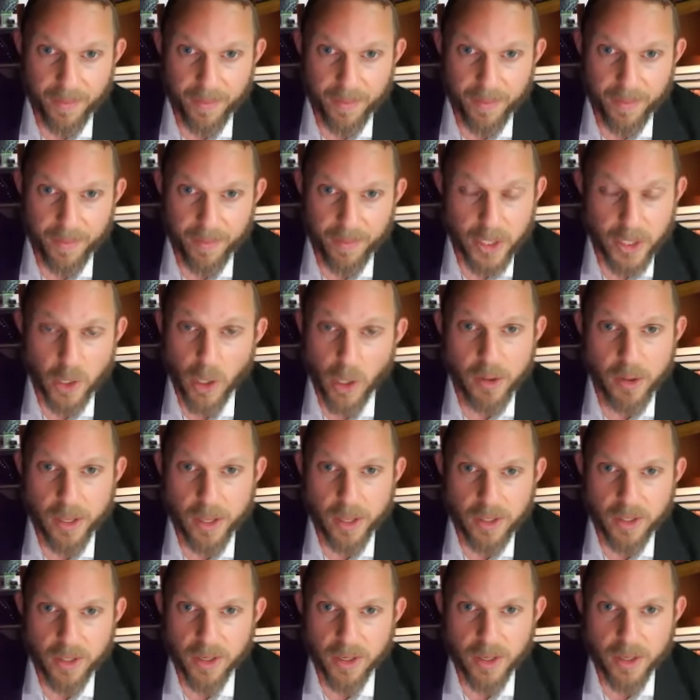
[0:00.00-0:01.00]
There's no
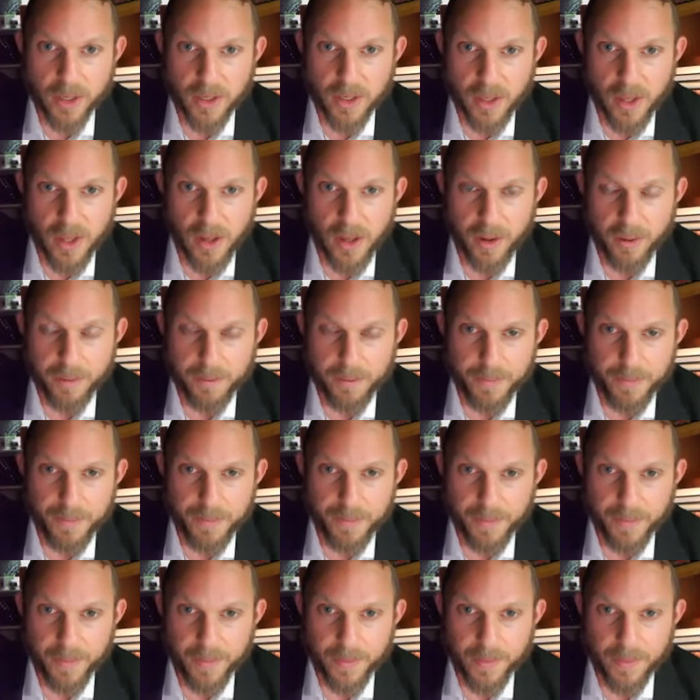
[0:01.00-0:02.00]
nitzchis there.
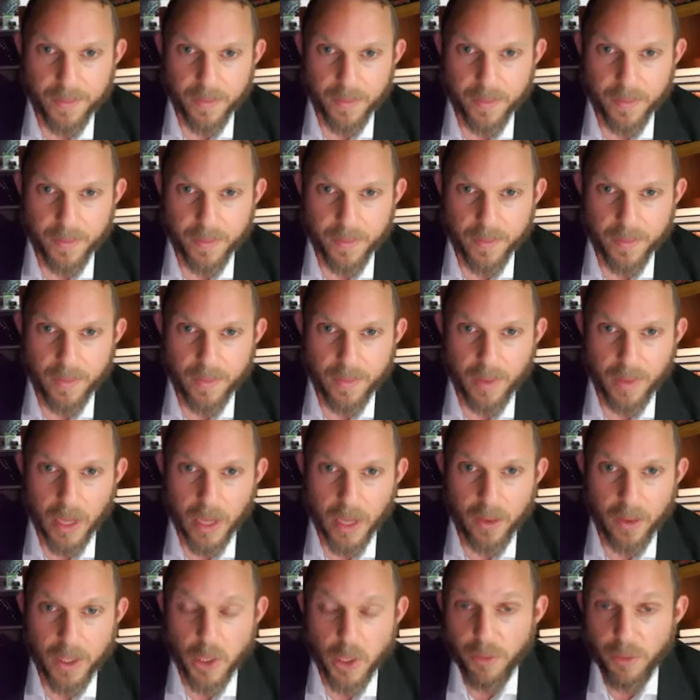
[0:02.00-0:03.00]

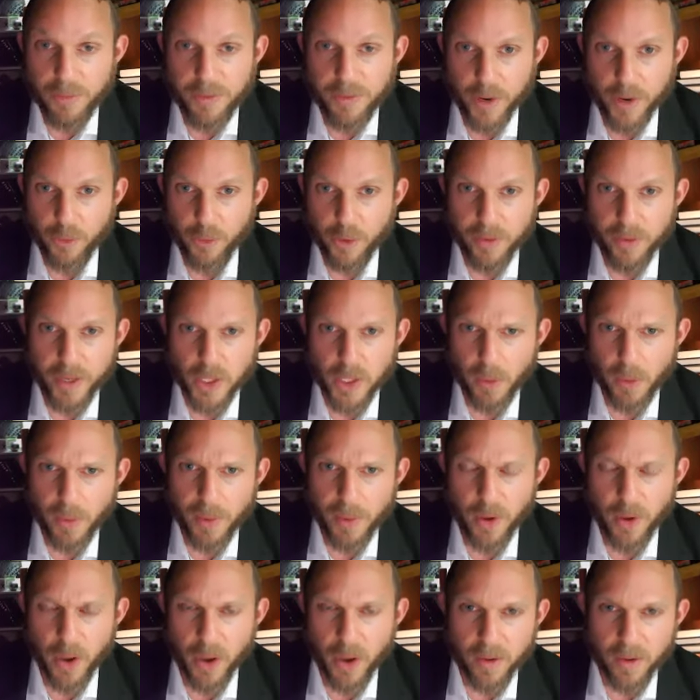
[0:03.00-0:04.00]
There's no victory. There's no
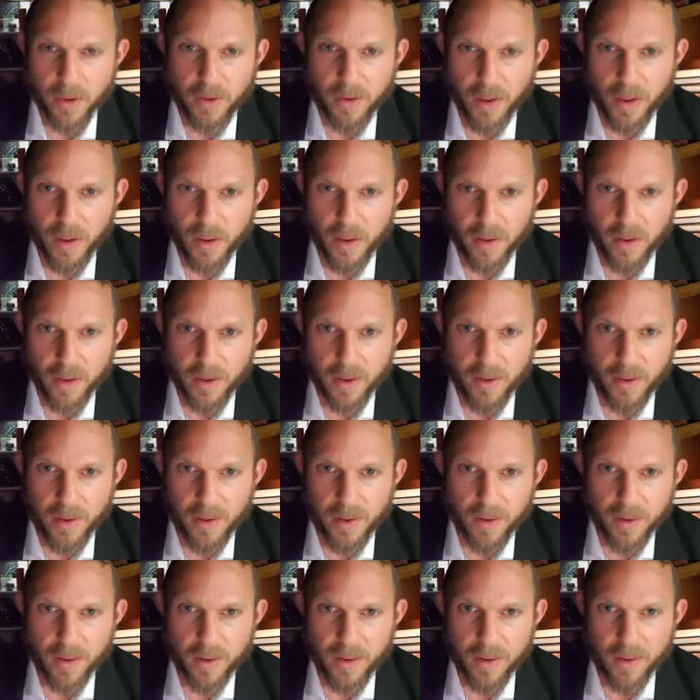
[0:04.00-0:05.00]
eternity.
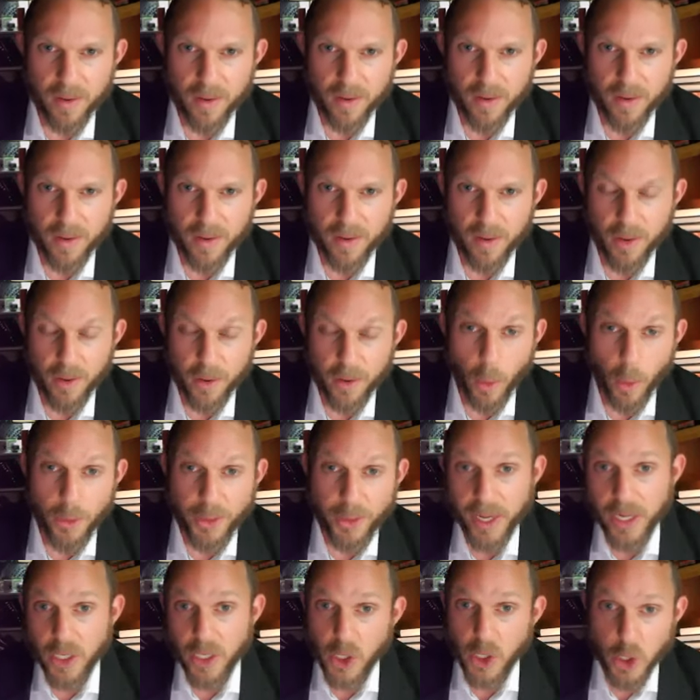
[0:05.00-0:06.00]
The whole thing
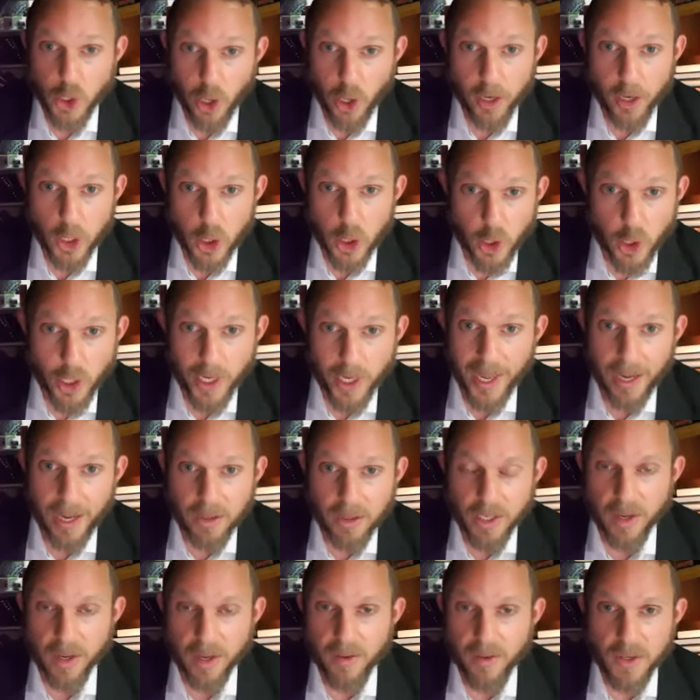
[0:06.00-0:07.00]
is just trying to trick
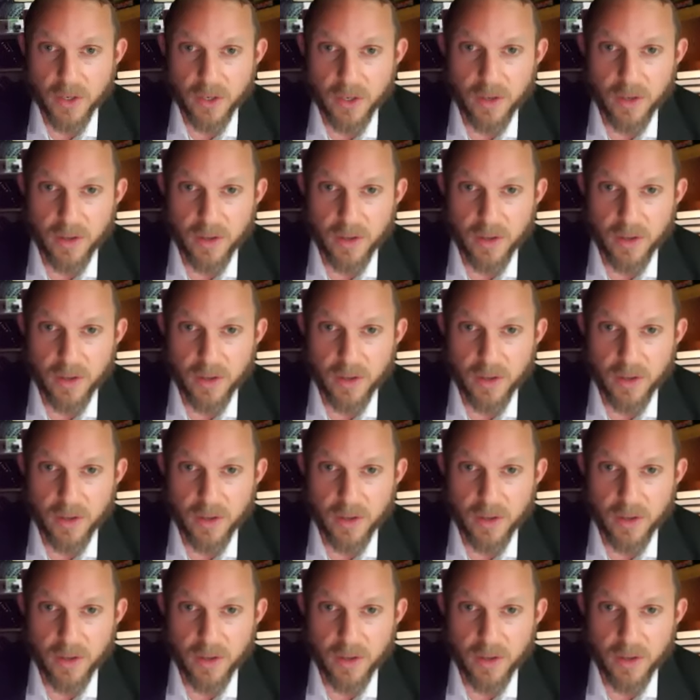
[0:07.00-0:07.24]
ourselves.